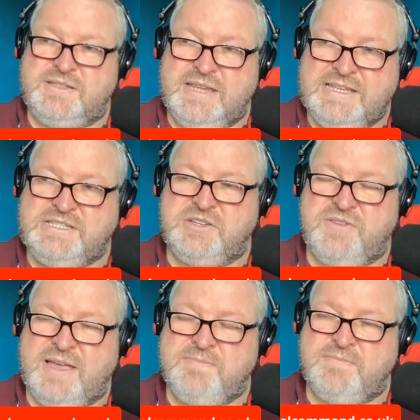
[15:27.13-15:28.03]

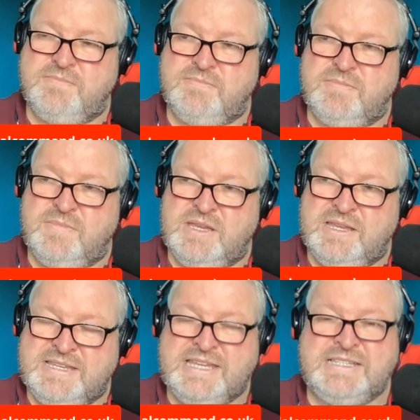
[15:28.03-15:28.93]
Instagram,
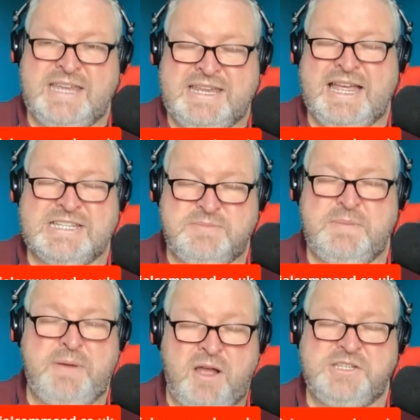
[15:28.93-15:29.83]
it has to be
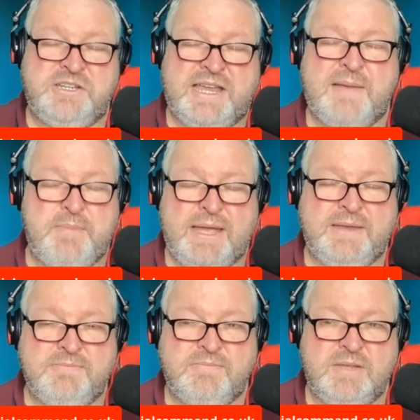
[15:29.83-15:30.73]
part of your
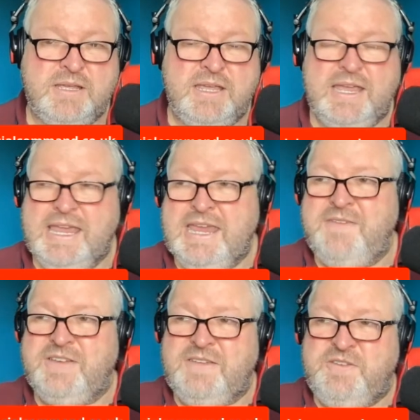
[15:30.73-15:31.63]
campaign.
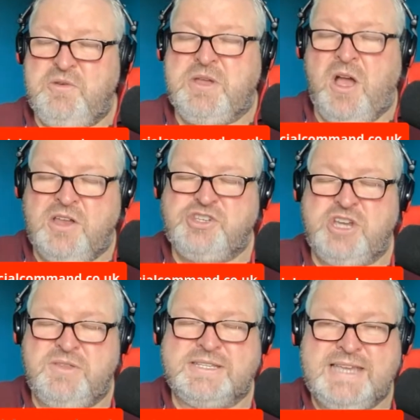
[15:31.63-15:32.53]
even if you can't
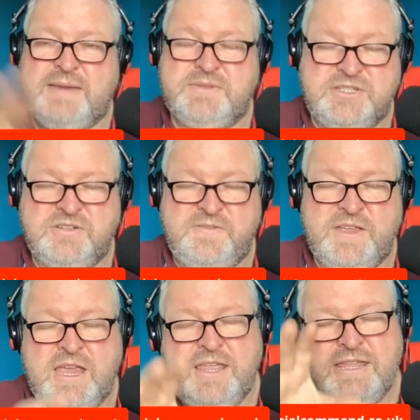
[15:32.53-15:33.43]
show the same stuff
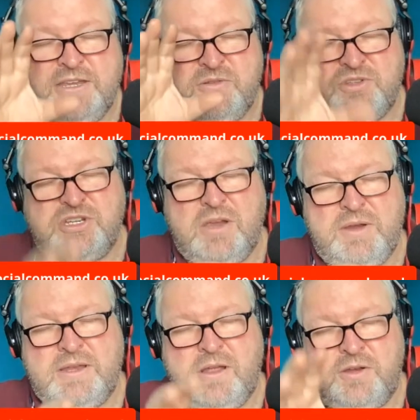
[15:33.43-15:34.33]
that you're
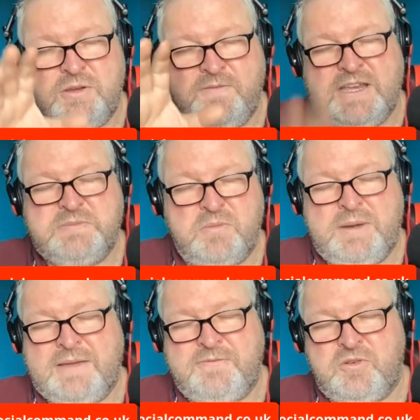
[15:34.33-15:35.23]
showing on your Facebook
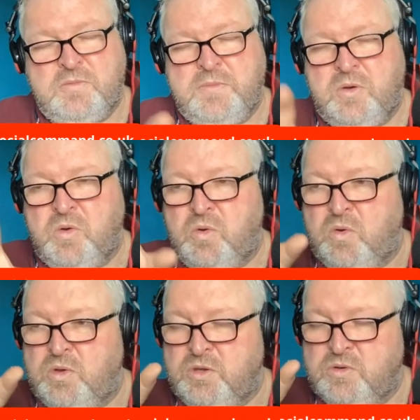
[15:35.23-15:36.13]
platform
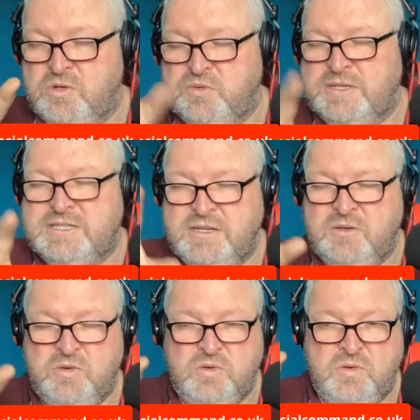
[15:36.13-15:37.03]
or your Twitter
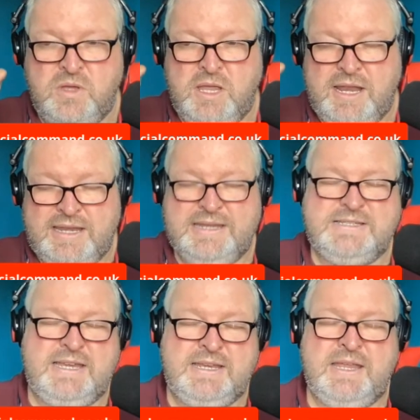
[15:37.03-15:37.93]
or
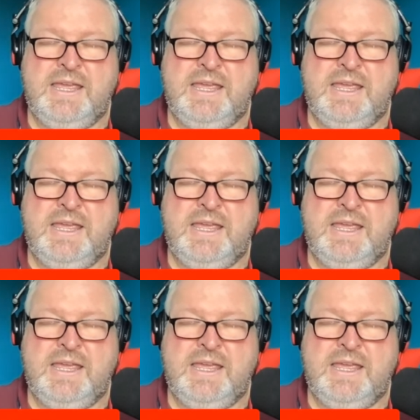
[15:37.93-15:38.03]
LinkedIn,